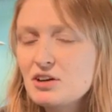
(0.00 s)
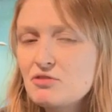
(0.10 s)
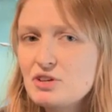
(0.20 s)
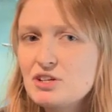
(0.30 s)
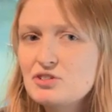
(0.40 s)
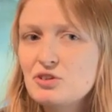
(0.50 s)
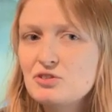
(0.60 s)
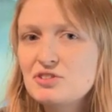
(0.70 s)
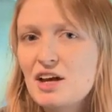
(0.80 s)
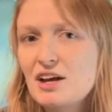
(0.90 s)
a
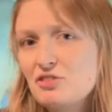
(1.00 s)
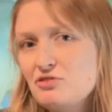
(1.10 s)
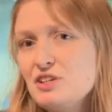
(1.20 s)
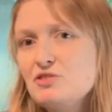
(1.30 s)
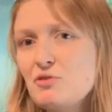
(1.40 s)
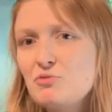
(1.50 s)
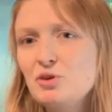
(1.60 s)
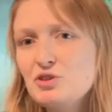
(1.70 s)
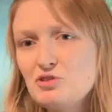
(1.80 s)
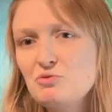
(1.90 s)
resource that agrees with
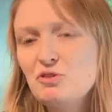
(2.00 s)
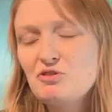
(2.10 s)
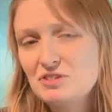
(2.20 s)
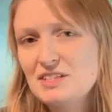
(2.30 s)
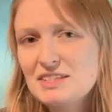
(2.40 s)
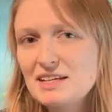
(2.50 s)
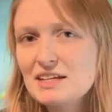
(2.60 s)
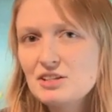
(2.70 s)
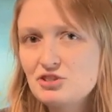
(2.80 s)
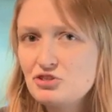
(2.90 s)
what you already
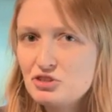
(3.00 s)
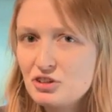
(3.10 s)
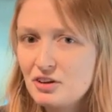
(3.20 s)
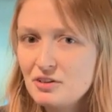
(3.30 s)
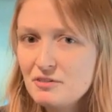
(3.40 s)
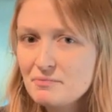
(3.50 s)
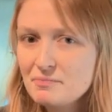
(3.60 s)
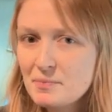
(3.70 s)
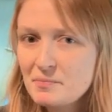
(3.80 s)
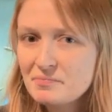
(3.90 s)
think is true?
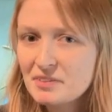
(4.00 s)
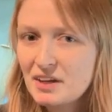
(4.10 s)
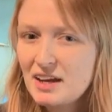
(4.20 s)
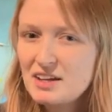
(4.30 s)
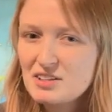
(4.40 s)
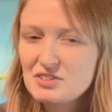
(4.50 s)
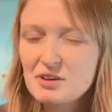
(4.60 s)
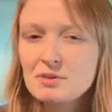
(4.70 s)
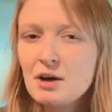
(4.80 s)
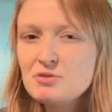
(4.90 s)
So
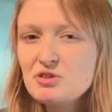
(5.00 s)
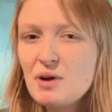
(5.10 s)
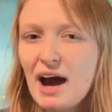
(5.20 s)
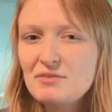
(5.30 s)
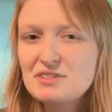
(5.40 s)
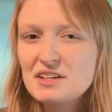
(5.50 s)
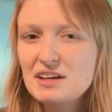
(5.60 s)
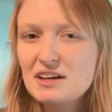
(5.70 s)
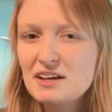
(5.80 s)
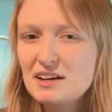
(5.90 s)
sometimes you have
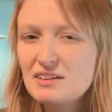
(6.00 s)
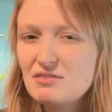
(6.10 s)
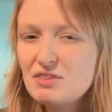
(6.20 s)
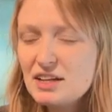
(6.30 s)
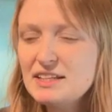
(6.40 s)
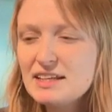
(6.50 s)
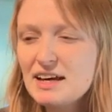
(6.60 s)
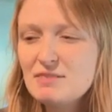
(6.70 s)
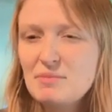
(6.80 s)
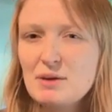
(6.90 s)
to really
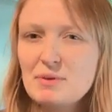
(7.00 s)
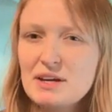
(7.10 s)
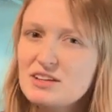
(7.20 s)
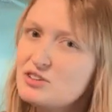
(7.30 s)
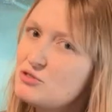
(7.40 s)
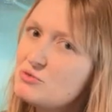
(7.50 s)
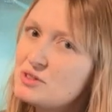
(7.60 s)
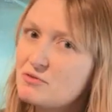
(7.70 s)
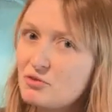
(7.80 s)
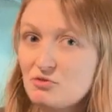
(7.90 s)
maybe use
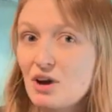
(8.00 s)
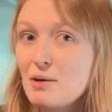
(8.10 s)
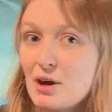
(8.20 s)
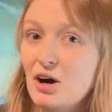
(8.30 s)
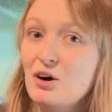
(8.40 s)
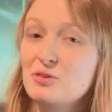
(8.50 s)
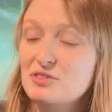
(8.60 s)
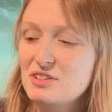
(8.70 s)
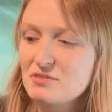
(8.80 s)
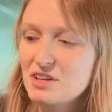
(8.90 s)
it for rabbit holes
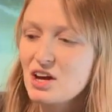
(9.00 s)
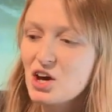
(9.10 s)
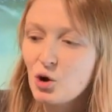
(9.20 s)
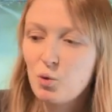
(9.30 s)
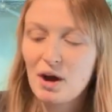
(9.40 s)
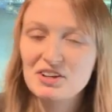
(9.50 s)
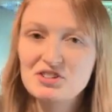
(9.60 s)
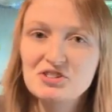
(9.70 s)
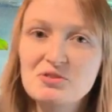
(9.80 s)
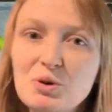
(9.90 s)
to
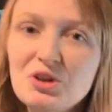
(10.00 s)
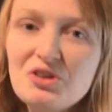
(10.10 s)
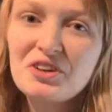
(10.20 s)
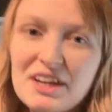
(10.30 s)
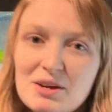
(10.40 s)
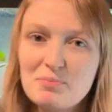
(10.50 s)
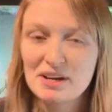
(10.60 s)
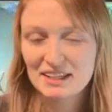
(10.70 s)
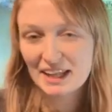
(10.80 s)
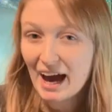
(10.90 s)
question what you're
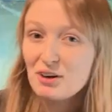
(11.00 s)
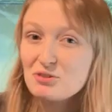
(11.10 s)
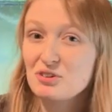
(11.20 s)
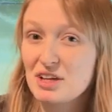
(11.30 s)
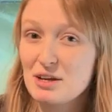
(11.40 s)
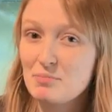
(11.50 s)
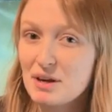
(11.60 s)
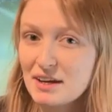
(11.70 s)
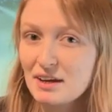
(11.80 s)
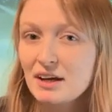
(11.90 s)
keeping and how you're
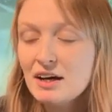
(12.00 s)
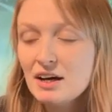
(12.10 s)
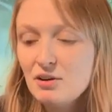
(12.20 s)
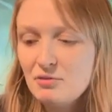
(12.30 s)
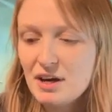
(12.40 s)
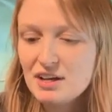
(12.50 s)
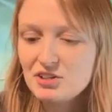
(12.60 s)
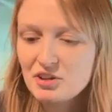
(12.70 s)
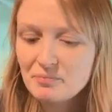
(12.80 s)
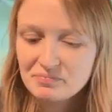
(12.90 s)
keeping
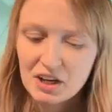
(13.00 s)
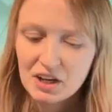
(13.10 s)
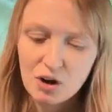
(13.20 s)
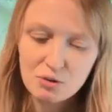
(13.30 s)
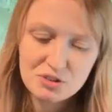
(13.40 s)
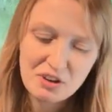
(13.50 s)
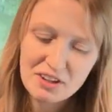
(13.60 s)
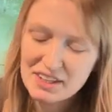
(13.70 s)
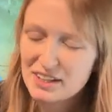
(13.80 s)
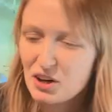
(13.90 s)
fish. Also,
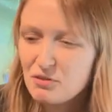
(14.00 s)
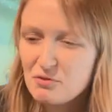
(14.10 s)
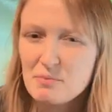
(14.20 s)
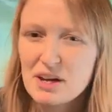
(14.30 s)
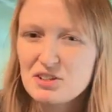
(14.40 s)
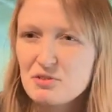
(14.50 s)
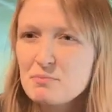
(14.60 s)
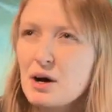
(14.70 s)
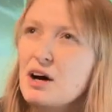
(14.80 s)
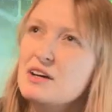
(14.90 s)
other than confirmation
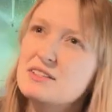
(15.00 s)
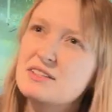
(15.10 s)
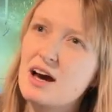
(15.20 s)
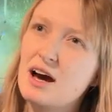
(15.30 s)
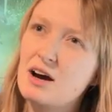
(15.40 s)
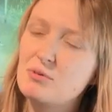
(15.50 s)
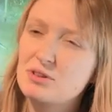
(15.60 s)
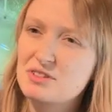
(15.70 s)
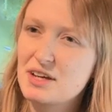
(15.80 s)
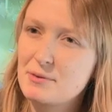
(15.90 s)
bias,
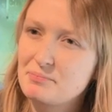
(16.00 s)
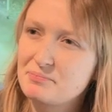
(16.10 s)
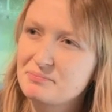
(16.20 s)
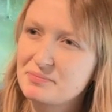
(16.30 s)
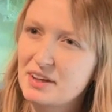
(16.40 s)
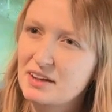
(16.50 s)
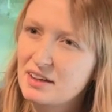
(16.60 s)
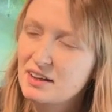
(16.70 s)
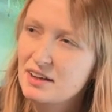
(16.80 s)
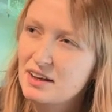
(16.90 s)
what's it?
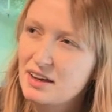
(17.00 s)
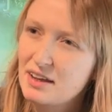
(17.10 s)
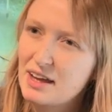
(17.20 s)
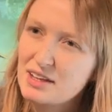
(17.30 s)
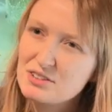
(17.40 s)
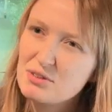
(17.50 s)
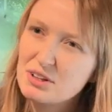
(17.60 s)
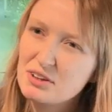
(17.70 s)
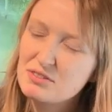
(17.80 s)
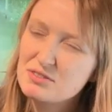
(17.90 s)
That's the
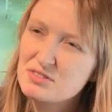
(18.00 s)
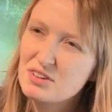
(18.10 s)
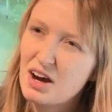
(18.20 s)
one I was...